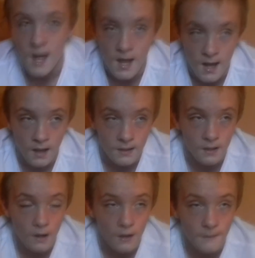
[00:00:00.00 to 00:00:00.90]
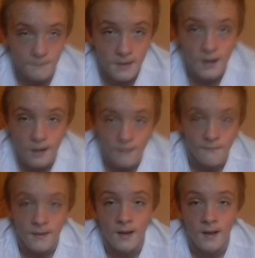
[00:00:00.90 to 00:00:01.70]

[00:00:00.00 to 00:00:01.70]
And um, yeah.